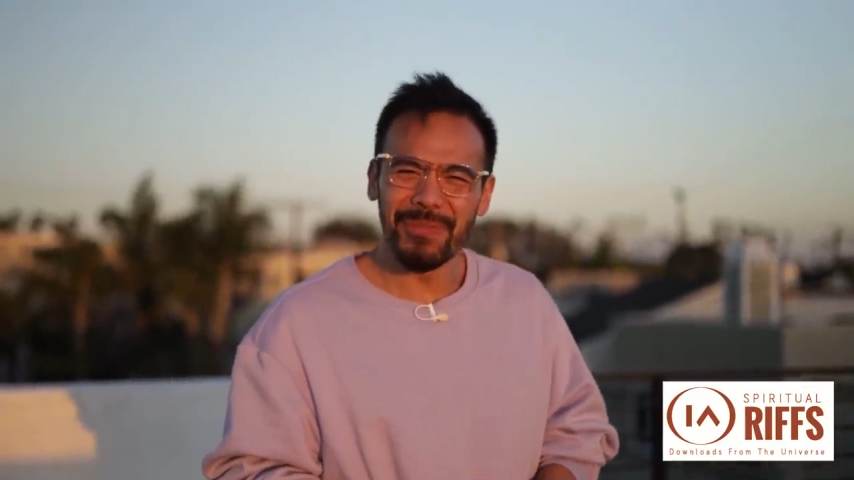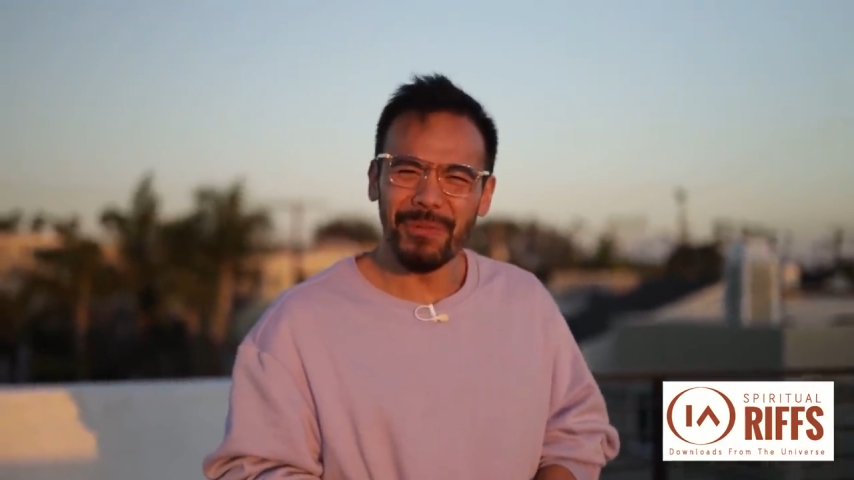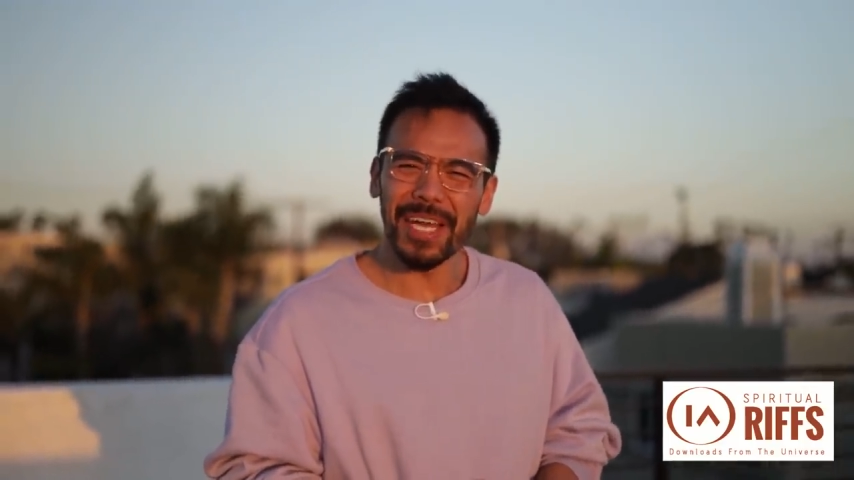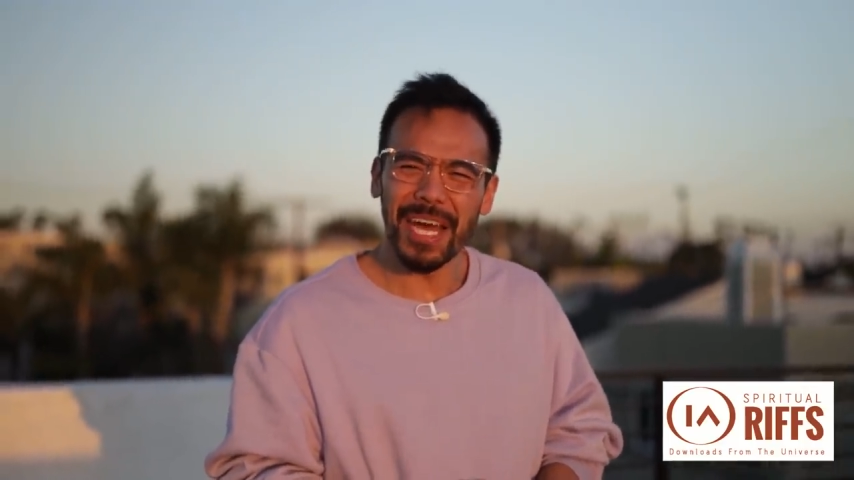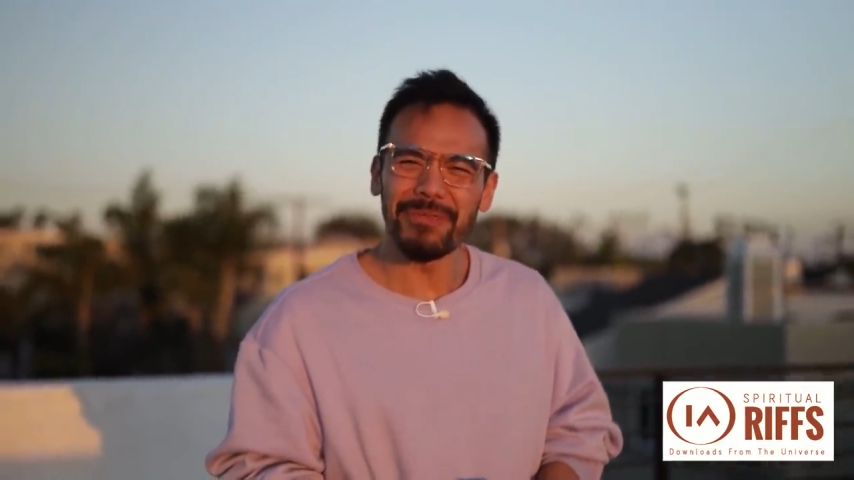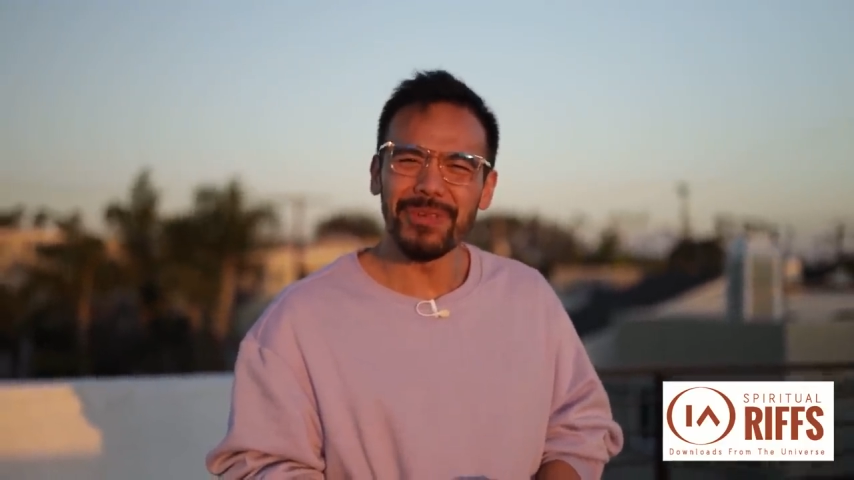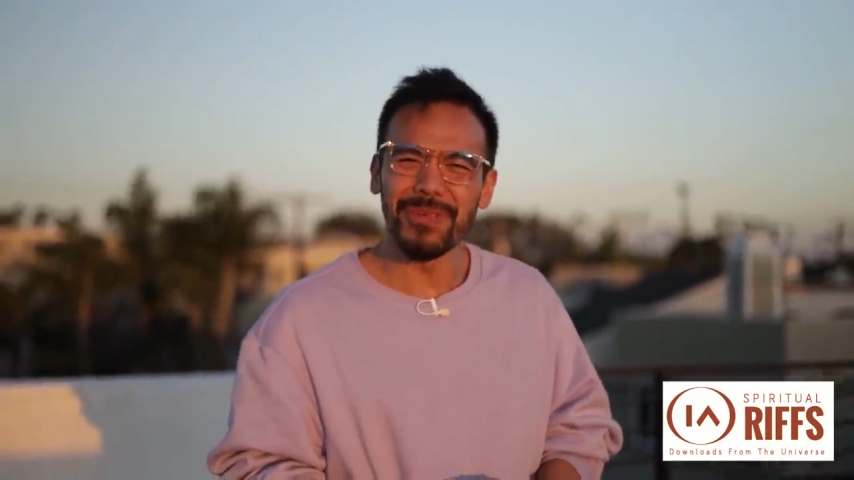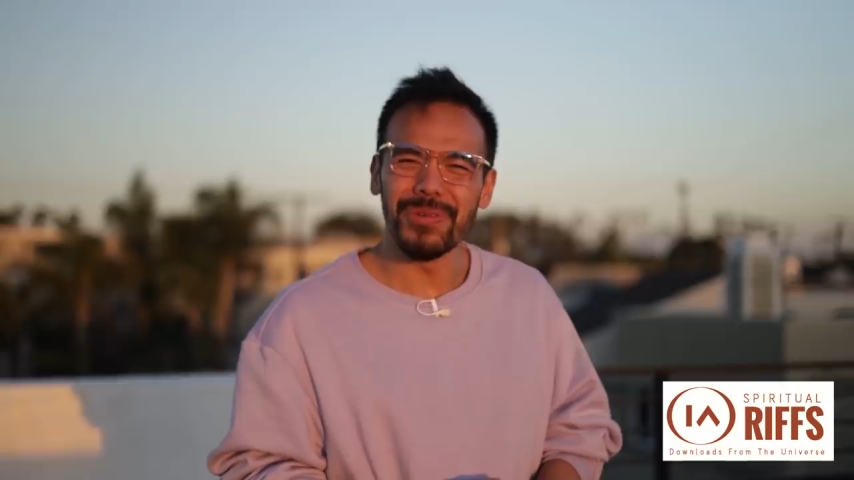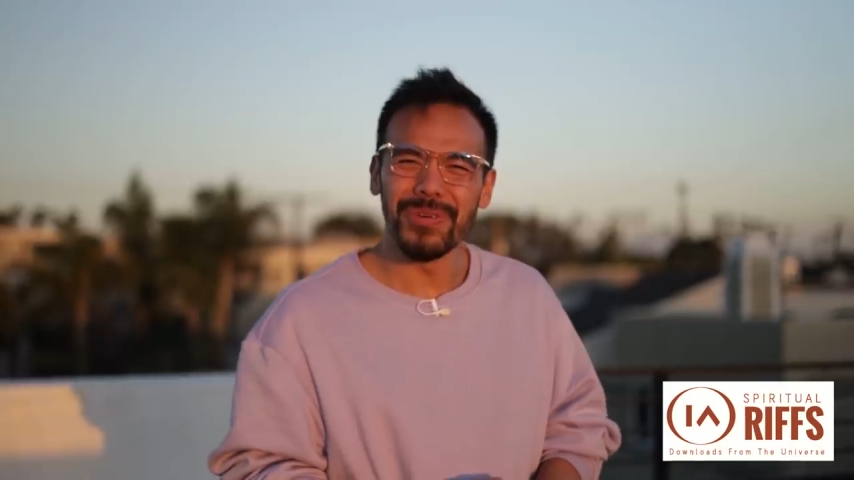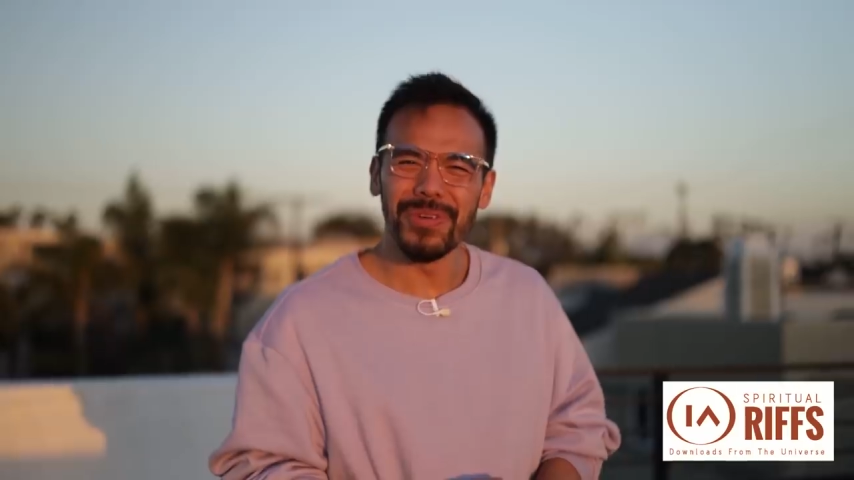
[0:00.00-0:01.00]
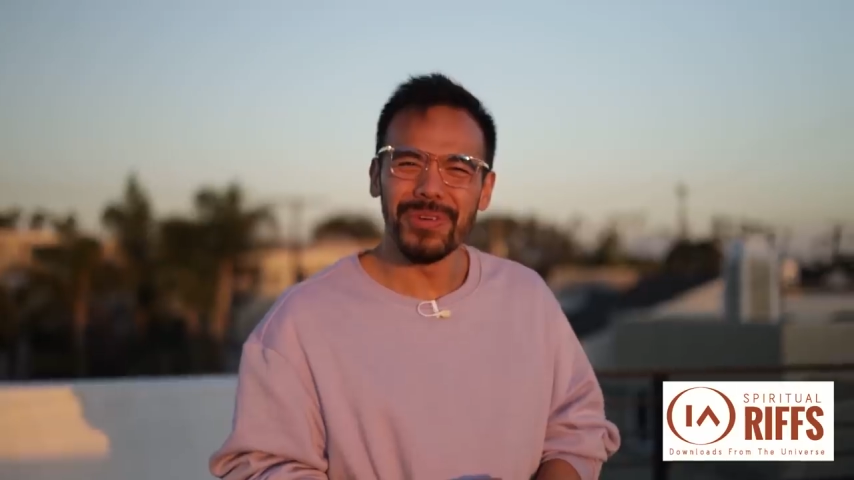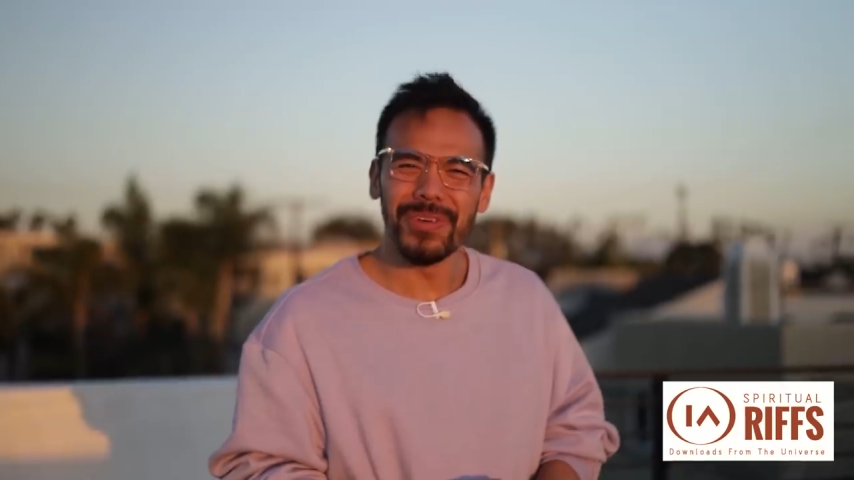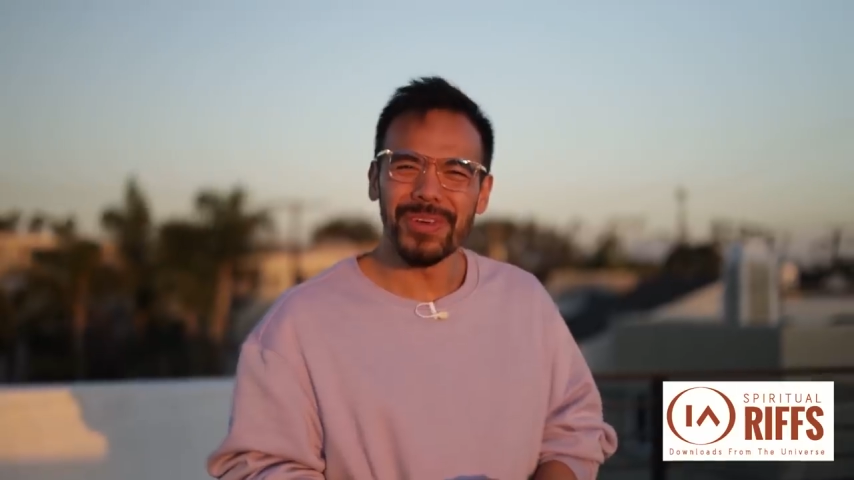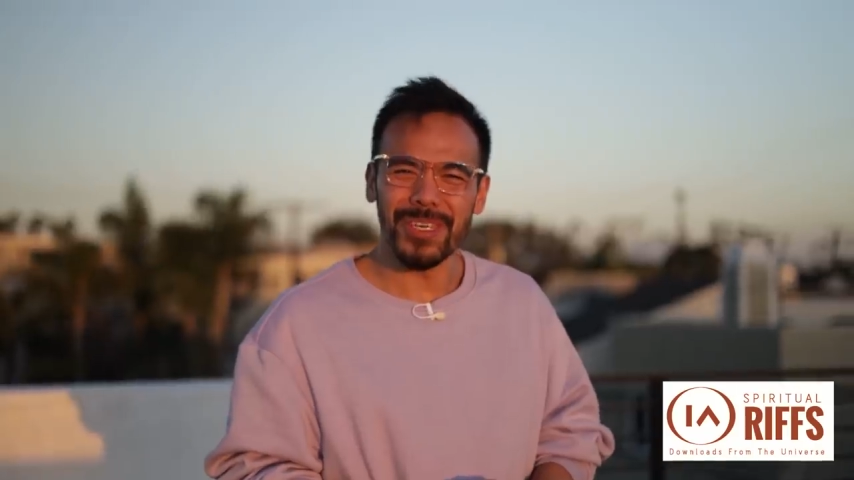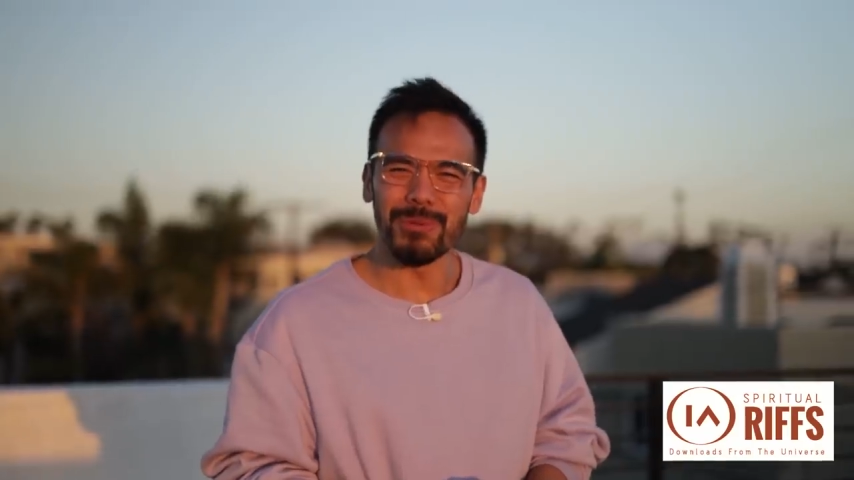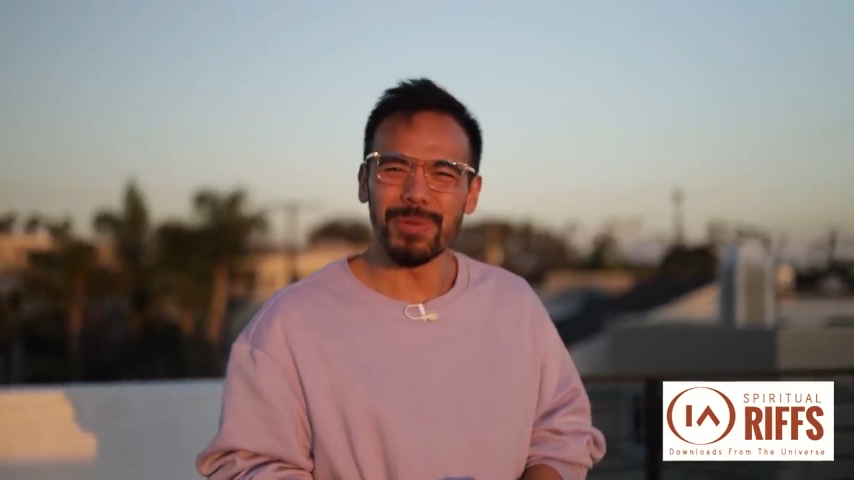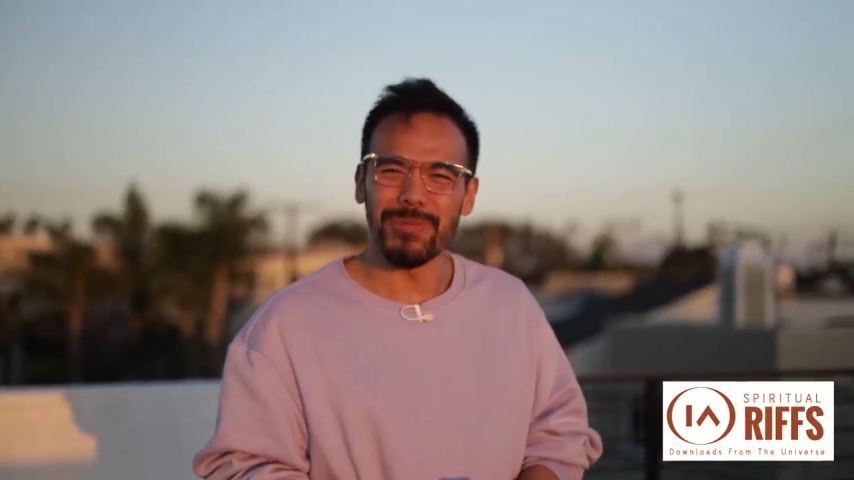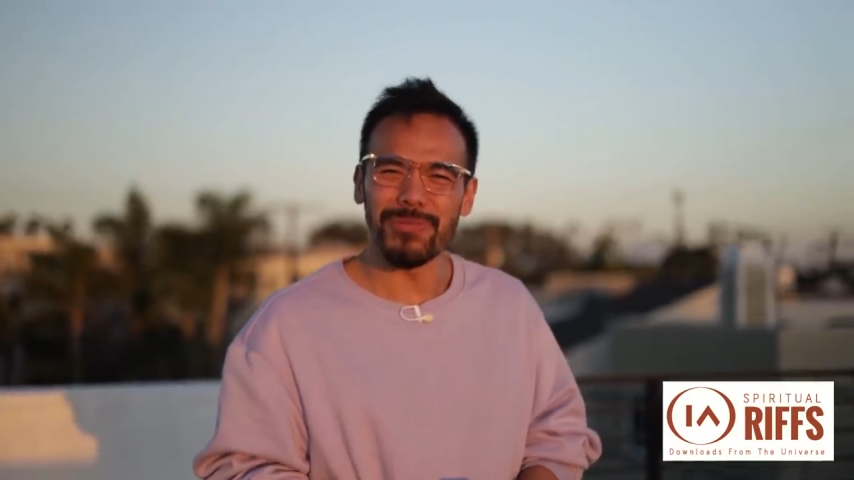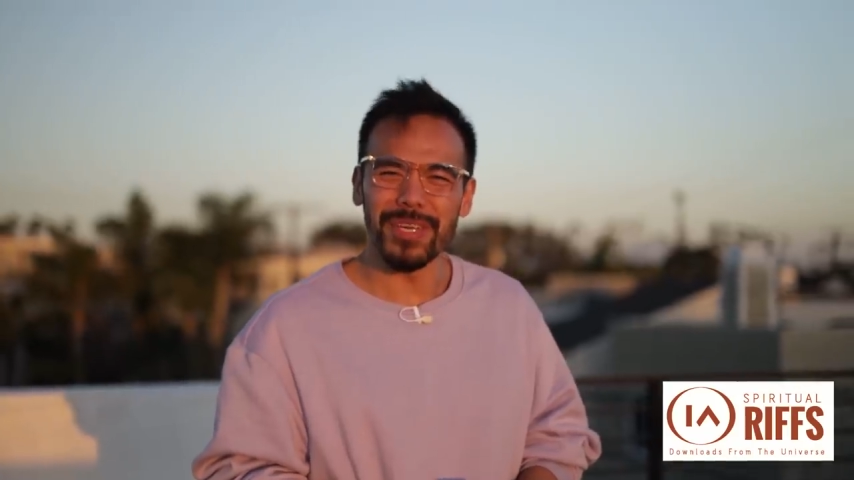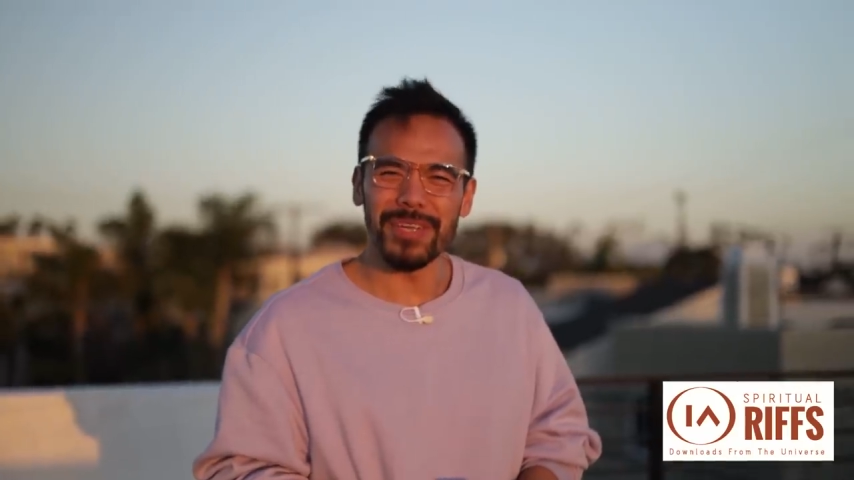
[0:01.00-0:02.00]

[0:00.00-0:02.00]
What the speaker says: what have you got to be afraid